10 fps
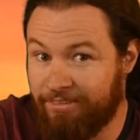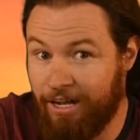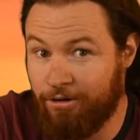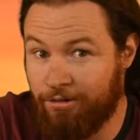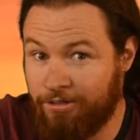
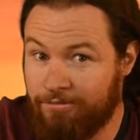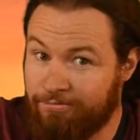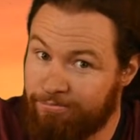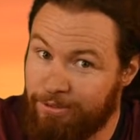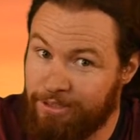Awkward,
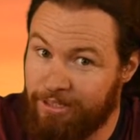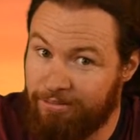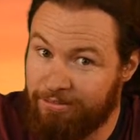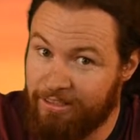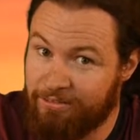but it's a
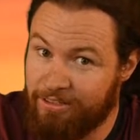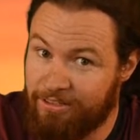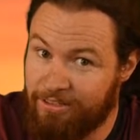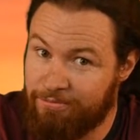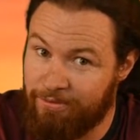conflict of
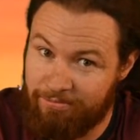interest.